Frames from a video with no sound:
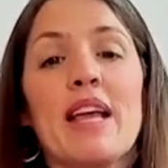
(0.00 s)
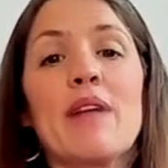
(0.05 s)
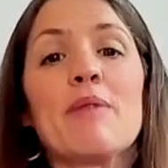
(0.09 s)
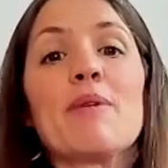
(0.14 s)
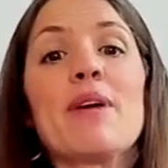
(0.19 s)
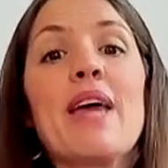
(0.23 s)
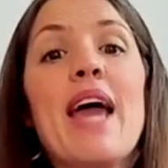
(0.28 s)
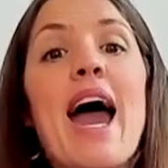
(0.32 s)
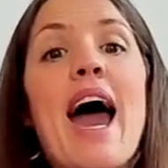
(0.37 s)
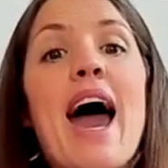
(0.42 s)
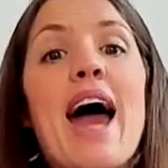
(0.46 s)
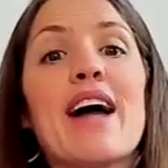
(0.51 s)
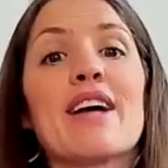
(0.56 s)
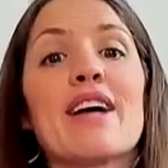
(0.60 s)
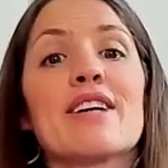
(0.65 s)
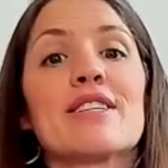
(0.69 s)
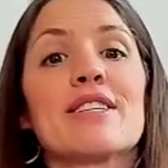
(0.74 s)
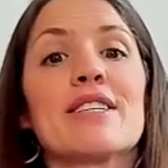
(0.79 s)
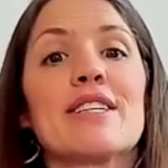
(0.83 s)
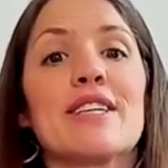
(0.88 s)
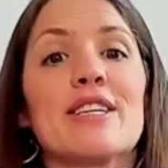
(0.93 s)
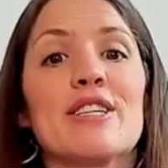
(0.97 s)
Can we
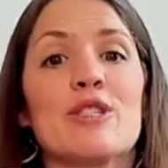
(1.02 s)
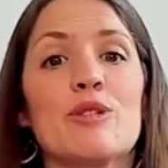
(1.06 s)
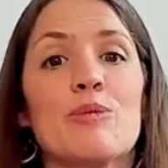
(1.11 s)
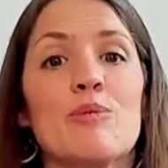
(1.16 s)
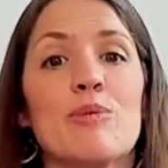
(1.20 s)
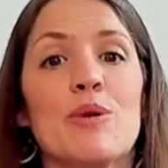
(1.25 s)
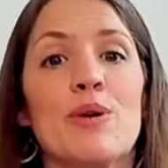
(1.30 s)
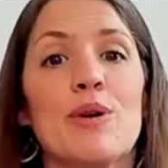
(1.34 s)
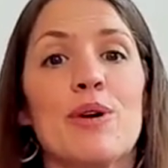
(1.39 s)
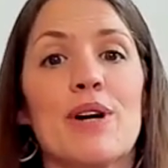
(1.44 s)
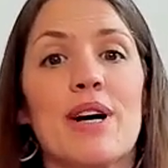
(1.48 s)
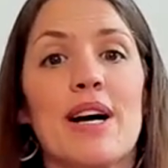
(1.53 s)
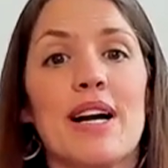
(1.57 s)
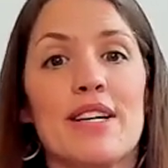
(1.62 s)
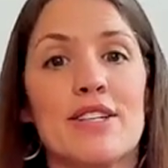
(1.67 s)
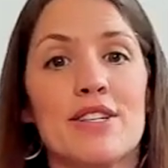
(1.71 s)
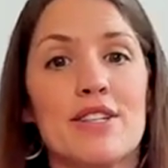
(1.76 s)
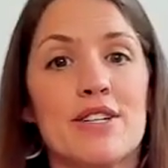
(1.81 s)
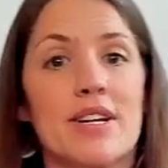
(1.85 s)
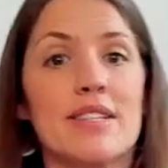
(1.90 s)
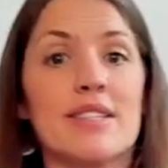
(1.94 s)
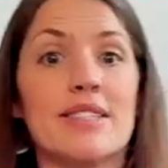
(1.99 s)
actually explore
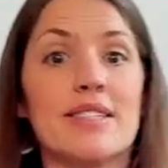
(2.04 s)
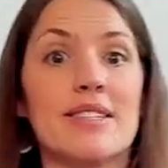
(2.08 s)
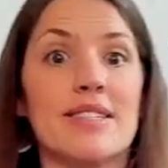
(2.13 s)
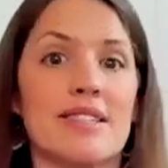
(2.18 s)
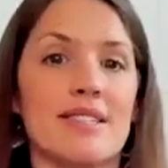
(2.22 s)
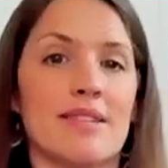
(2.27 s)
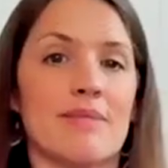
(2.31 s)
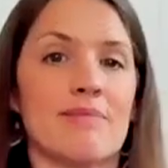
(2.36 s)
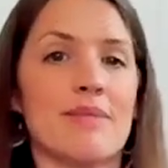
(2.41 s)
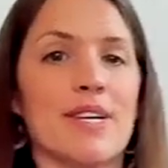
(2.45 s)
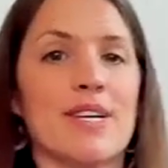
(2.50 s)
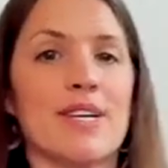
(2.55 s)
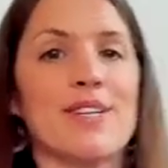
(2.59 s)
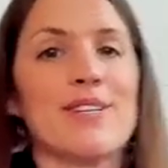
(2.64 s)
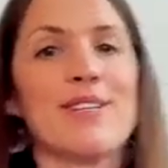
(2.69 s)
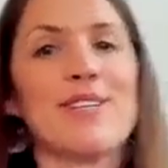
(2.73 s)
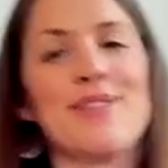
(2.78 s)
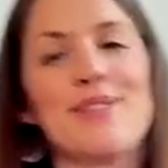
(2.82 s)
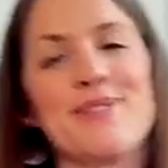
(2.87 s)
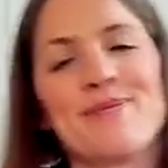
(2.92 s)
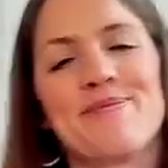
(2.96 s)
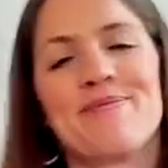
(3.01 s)
and trust in something
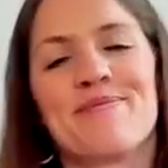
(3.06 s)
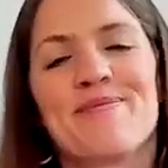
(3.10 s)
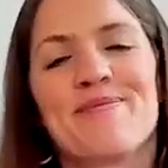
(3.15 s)
new?